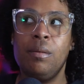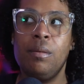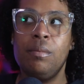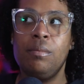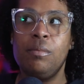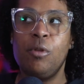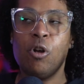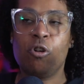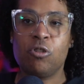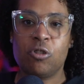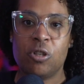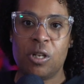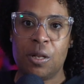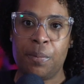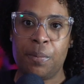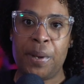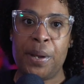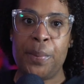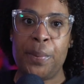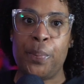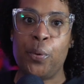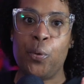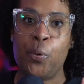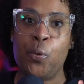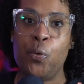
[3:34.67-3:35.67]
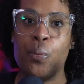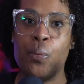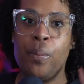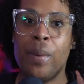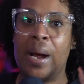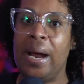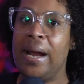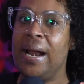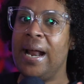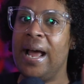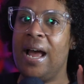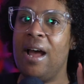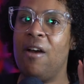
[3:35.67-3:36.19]
Those are the people who
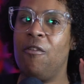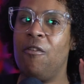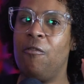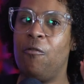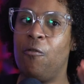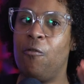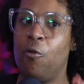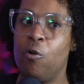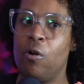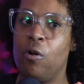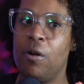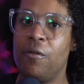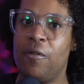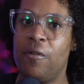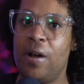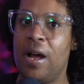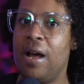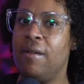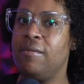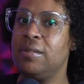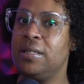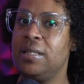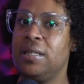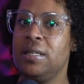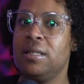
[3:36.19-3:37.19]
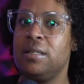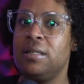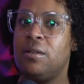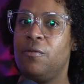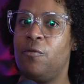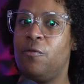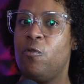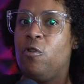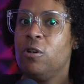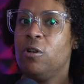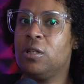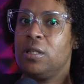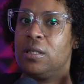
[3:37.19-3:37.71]
might have 4 and 5 and 6
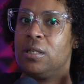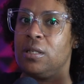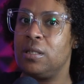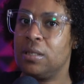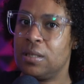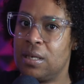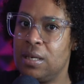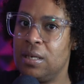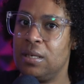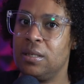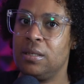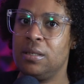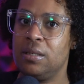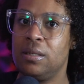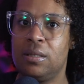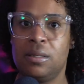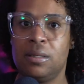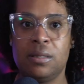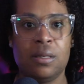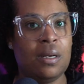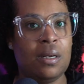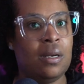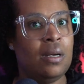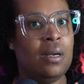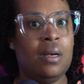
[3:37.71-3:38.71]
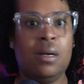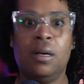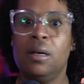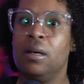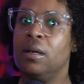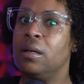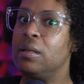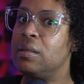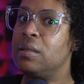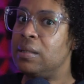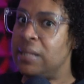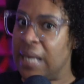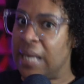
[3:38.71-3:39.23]
divorces because
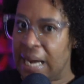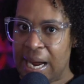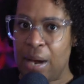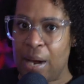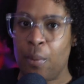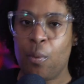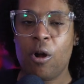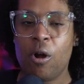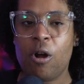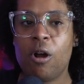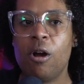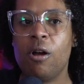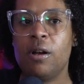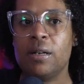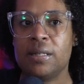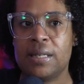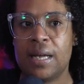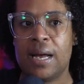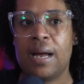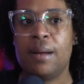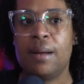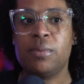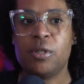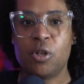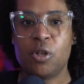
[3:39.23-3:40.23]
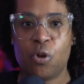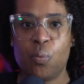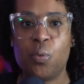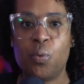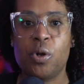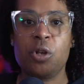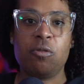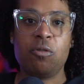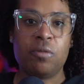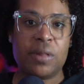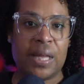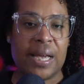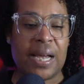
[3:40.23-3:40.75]
they at work all the time. So when
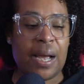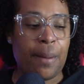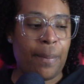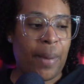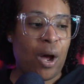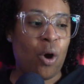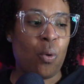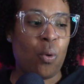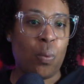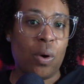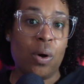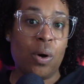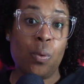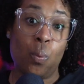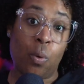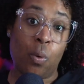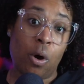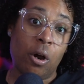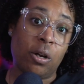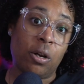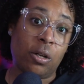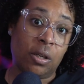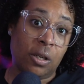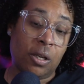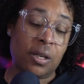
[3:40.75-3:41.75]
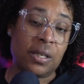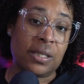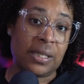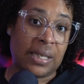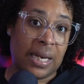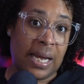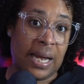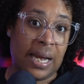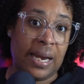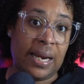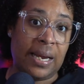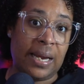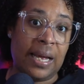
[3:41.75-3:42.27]
you think about what work looks
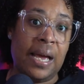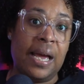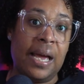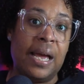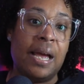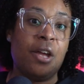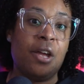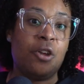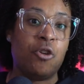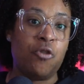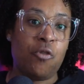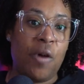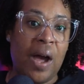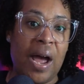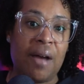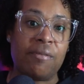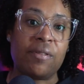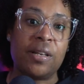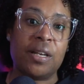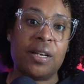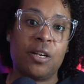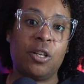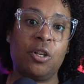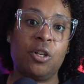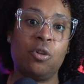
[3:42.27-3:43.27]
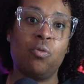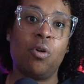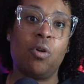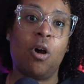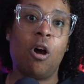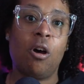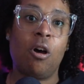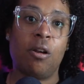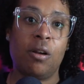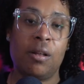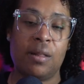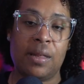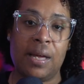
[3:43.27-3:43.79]
like, you have to include
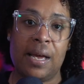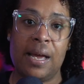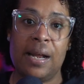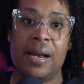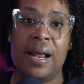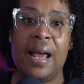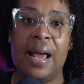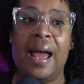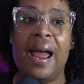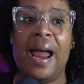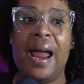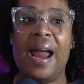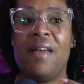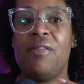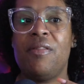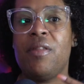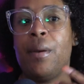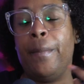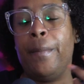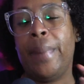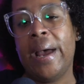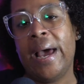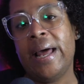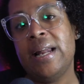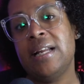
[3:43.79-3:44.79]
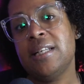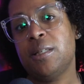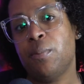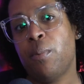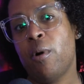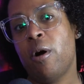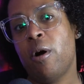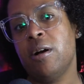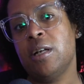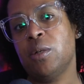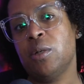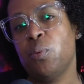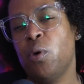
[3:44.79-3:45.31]
all of that. And the balance
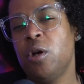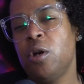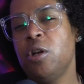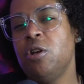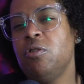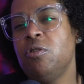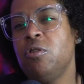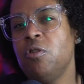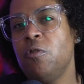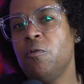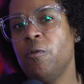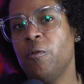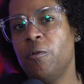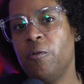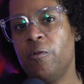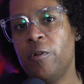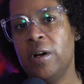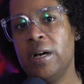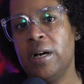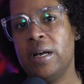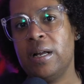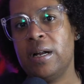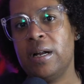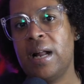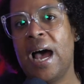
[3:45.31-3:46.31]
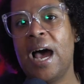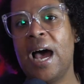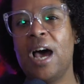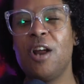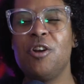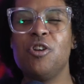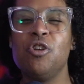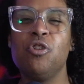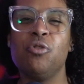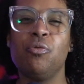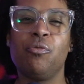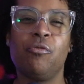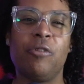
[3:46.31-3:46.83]
part is, what do you do for fun? How do
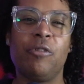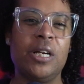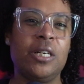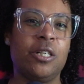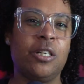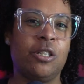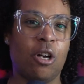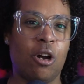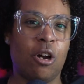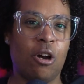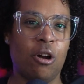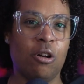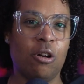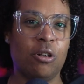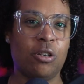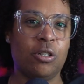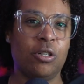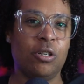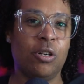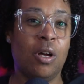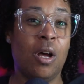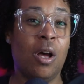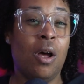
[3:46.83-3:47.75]
you recharge?